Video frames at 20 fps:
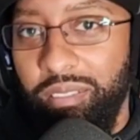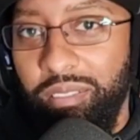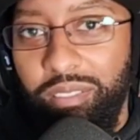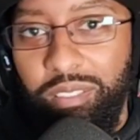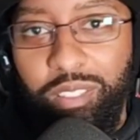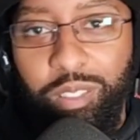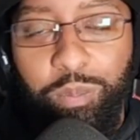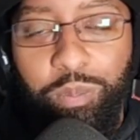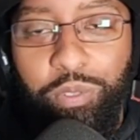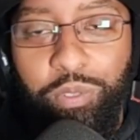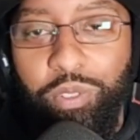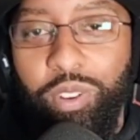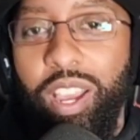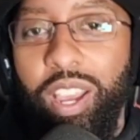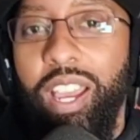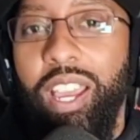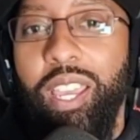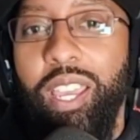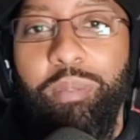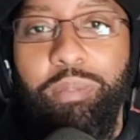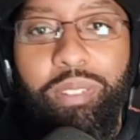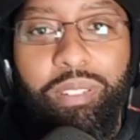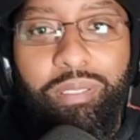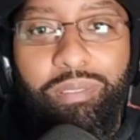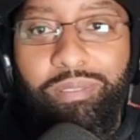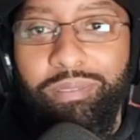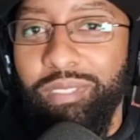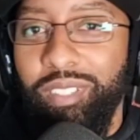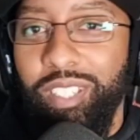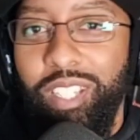subscribe and
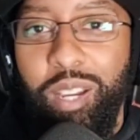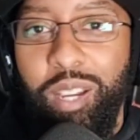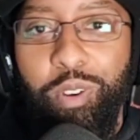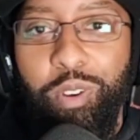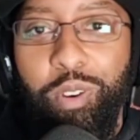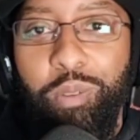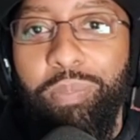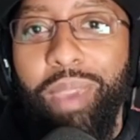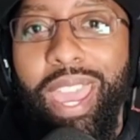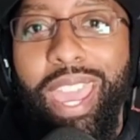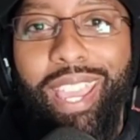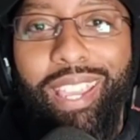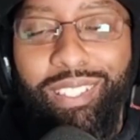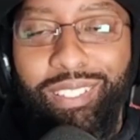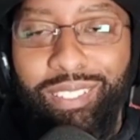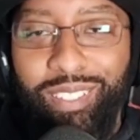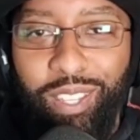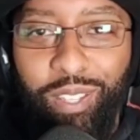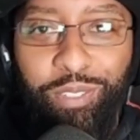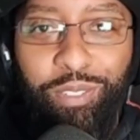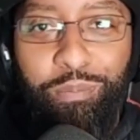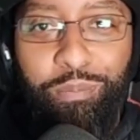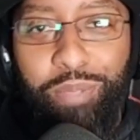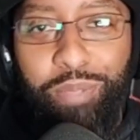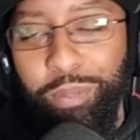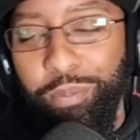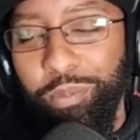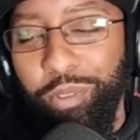come on back and tell some people.